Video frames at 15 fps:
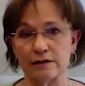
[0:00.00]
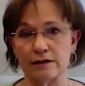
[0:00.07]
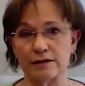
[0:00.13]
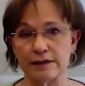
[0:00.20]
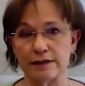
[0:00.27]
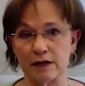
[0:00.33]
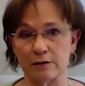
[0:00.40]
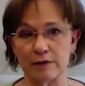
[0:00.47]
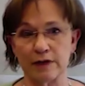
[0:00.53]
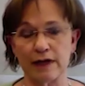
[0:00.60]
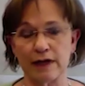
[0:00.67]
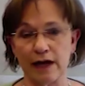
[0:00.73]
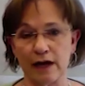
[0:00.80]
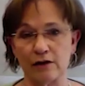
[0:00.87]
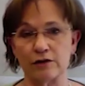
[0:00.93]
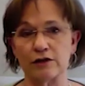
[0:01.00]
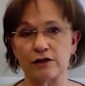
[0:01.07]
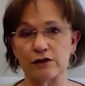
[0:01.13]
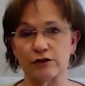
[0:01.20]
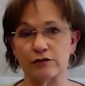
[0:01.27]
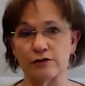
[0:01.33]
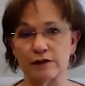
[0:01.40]
to set up an account to
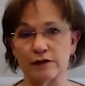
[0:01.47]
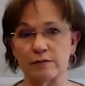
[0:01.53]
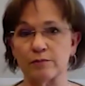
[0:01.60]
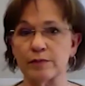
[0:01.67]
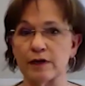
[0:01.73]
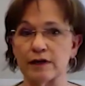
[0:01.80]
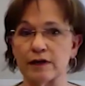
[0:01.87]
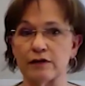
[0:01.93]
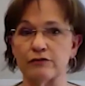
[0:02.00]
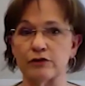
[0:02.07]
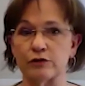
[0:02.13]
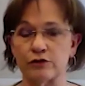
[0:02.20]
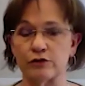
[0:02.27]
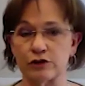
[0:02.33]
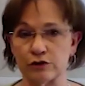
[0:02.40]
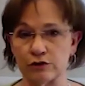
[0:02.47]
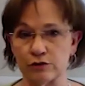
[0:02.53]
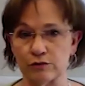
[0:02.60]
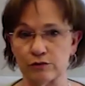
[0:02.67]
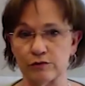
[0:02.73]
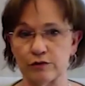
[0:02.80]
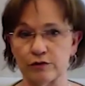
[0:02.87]
use it, but if you
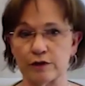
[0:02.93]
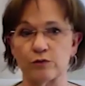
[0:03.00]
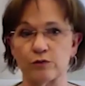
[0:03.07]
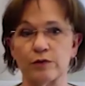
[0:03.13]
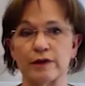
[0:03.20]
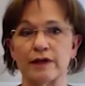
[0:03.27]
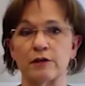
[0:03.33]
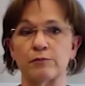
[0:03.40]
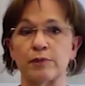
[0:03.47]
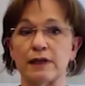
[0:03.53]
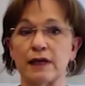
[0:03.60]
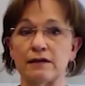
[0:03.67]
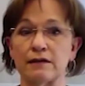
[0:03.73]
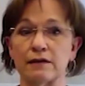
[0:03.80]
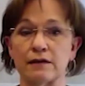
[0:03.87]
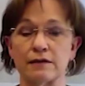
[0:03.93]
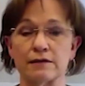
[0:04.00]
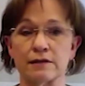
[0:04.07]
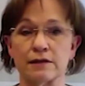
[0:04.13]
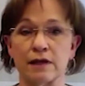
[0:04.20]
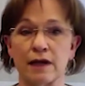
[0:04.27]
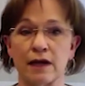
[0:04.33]
do, you can create a
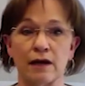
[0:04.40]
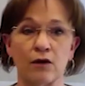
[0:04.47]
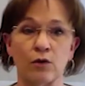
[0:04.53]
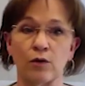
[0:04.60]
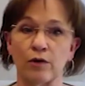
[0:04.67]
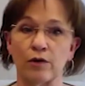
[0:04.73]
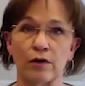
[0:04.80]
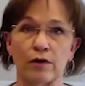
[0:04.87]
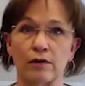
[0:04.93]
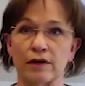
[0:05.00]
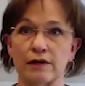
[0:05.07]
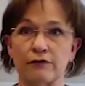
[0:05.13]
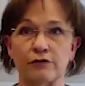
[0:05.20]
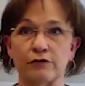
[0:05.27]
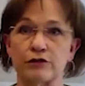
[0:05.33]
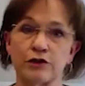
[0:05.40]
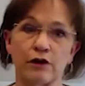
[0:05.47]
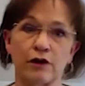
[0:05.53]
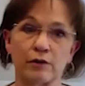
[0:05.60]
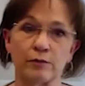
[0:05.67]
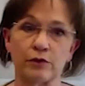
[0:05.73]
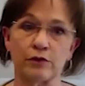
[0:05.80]
playlist, or if you
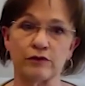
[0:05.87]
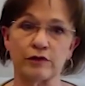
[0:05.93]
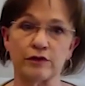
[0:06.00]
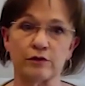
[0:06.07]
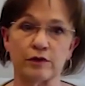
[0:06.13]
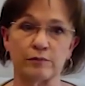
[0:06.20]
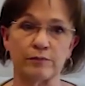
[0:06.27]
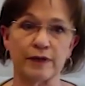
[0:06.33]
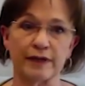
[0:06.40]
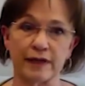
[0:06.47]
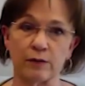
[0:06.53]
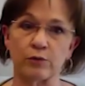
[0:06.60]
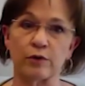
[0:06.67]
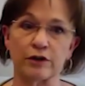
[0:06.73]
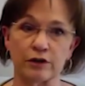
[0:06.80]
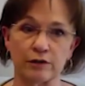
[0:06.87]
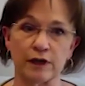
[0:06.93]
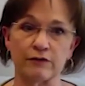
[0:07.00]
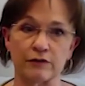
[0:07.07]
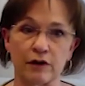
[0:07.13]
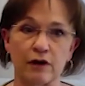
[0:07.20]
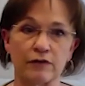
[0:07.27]
start a movie, you can pick up where you
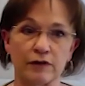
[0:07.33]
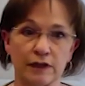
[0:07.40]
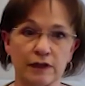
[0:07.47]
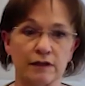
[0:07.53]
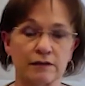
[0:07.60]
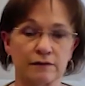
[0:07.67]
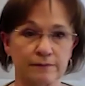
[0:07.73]
left off again.